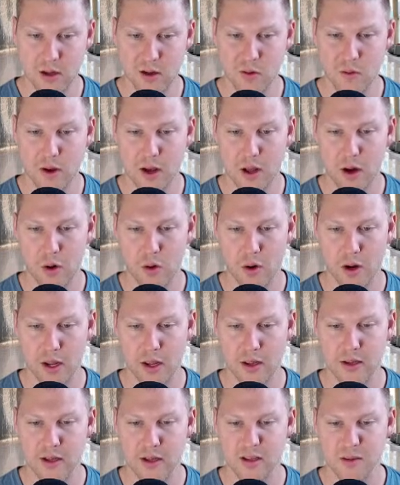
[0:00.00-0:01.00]
well, already
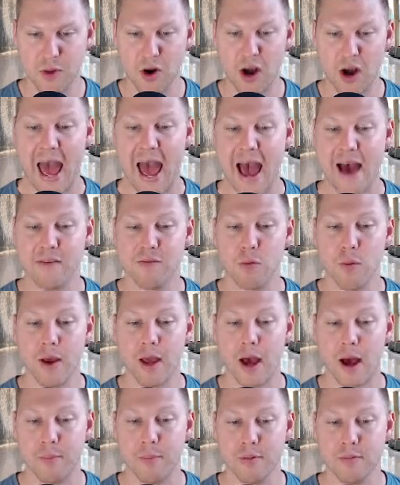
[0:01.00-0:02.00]
about halfway
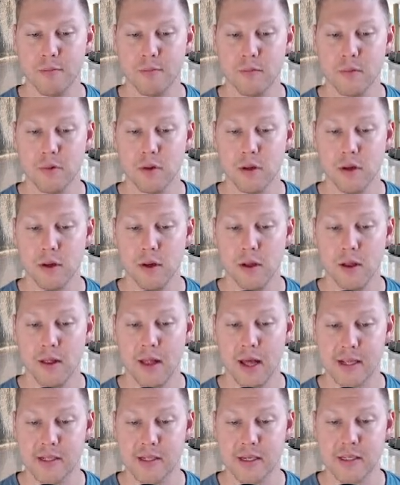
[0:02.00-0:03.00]
up
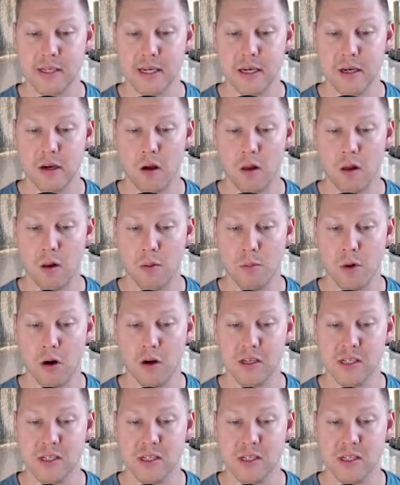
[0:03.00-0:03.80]
that $16 mark.